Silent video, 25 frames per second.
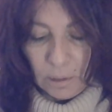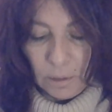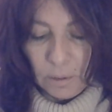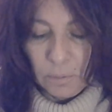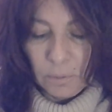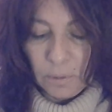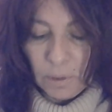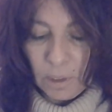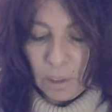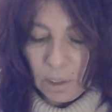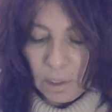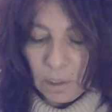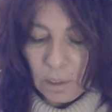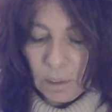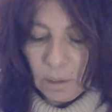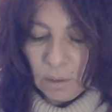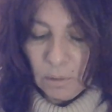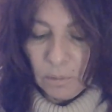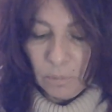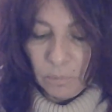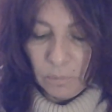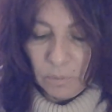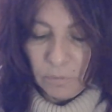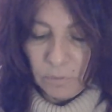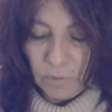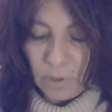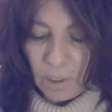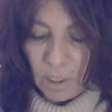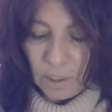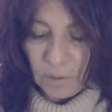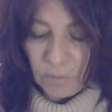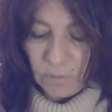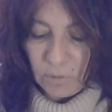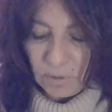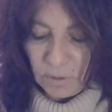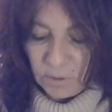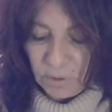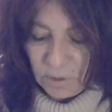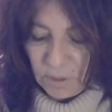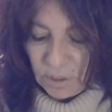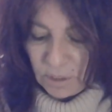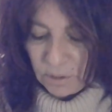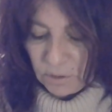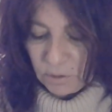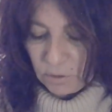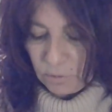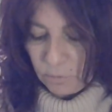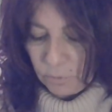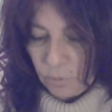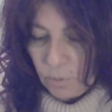Okay, we've got the
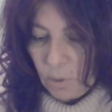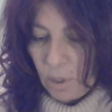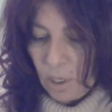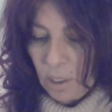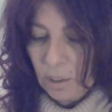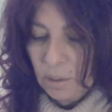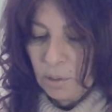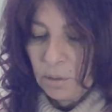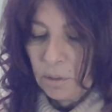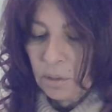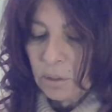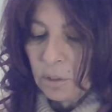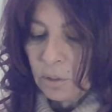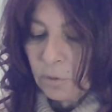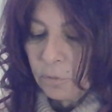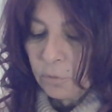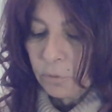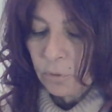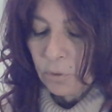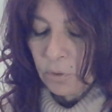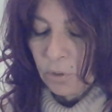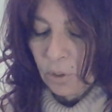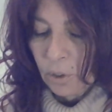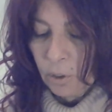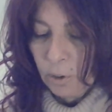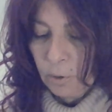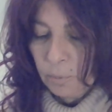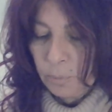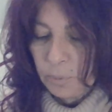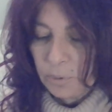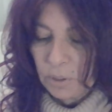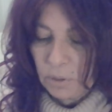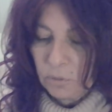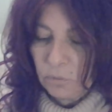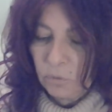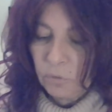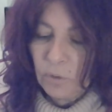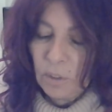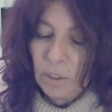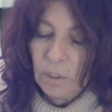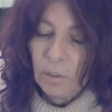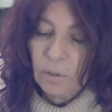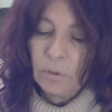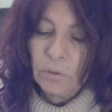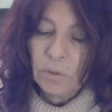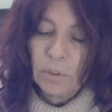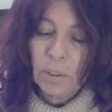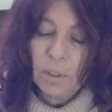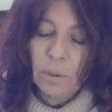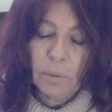Six of Wands for the hopes and
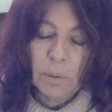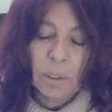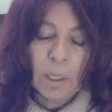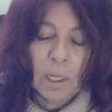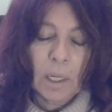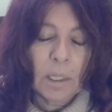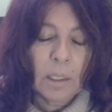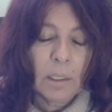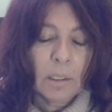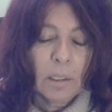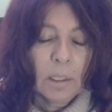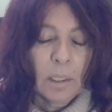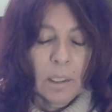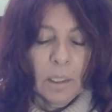fears, okay.